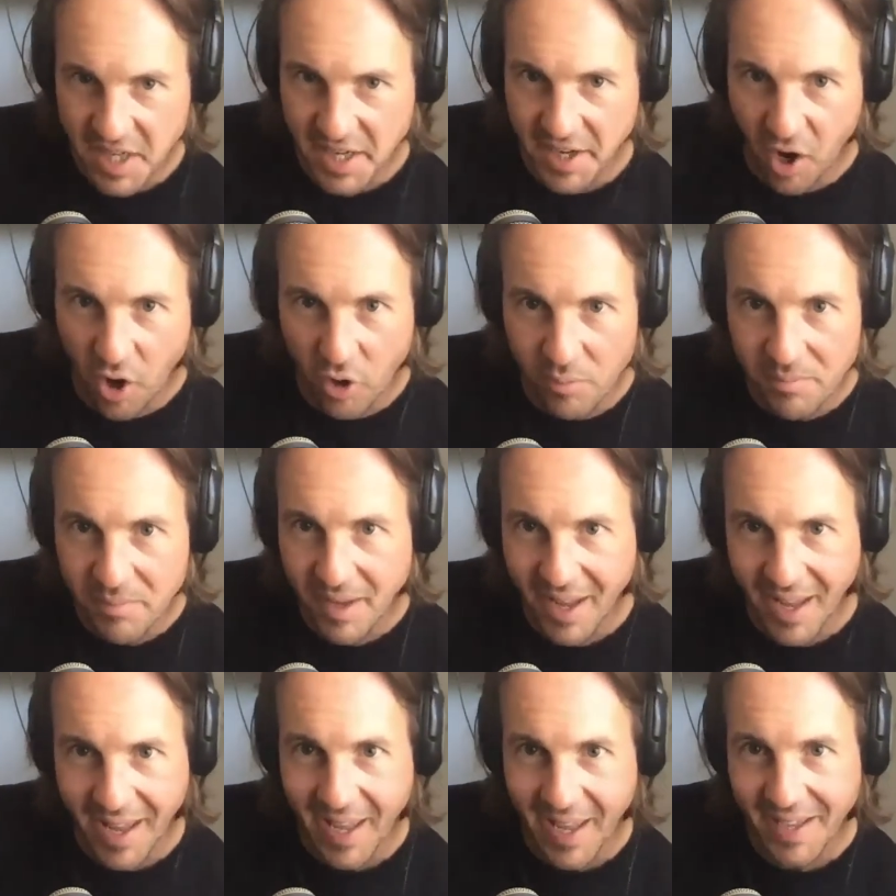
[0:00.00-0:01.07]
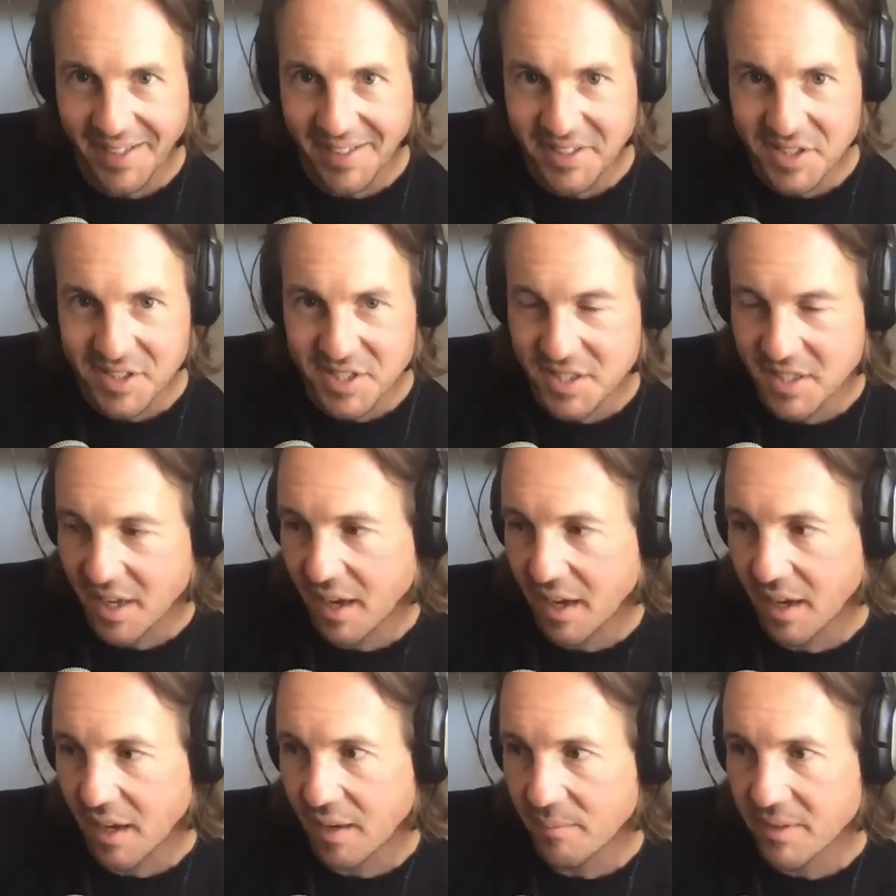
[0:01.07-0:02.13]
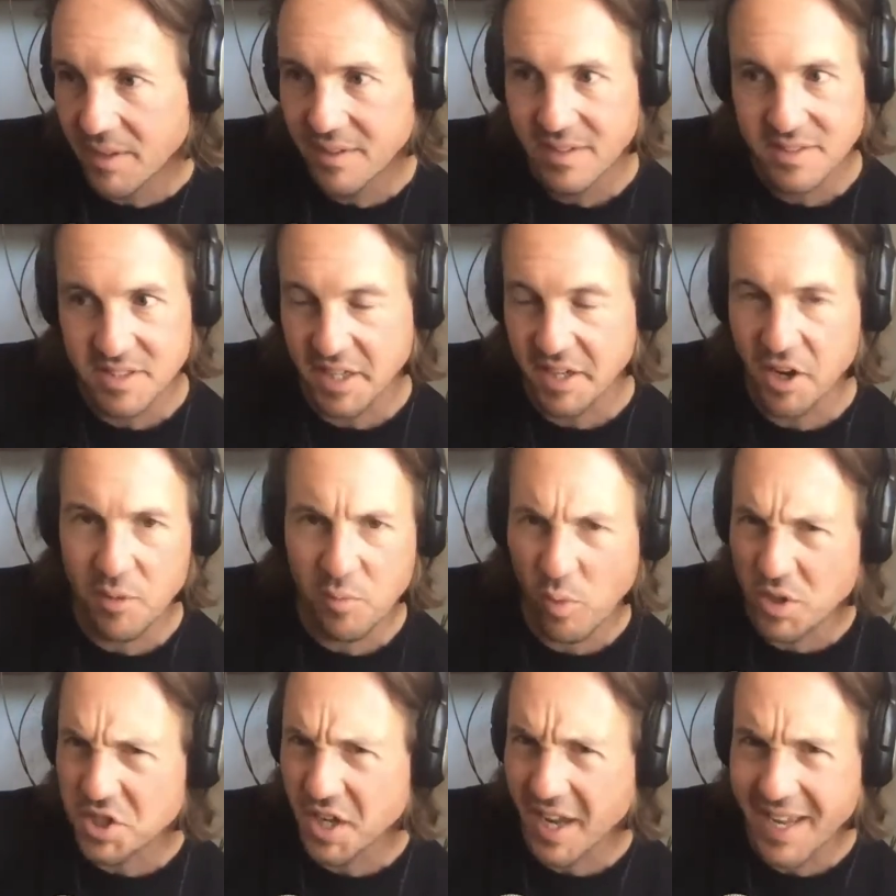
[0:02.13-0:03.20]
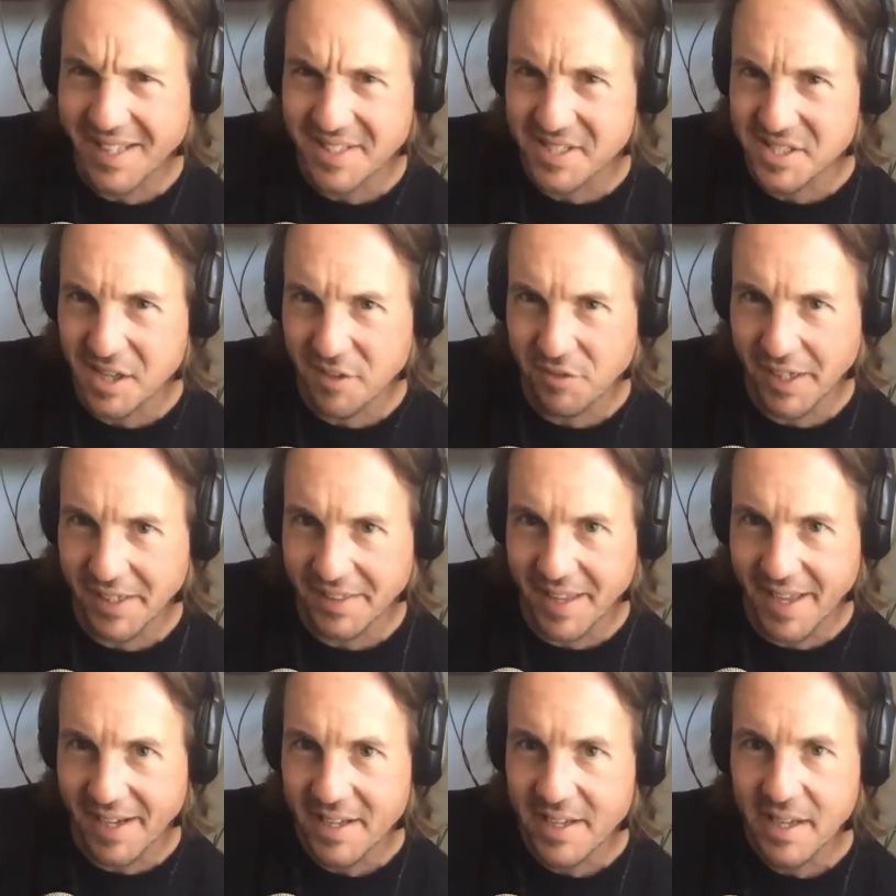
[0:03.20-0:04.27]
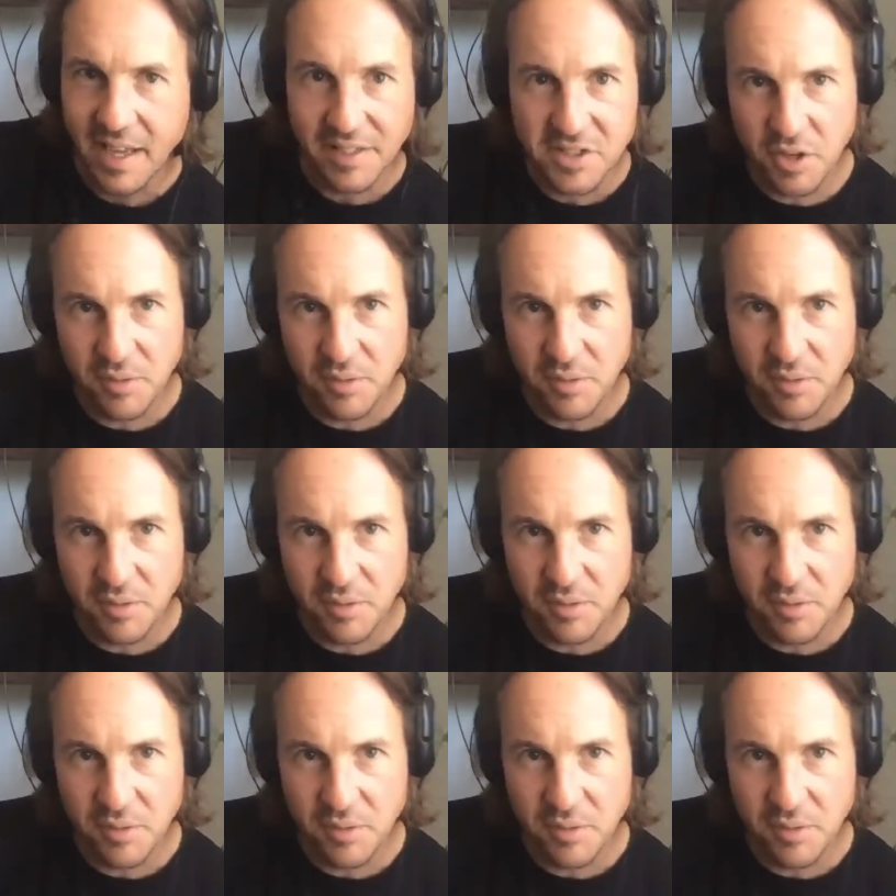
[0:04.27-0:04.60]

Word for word: You know, stay home and um, stay home, wash your hands, stuff like that.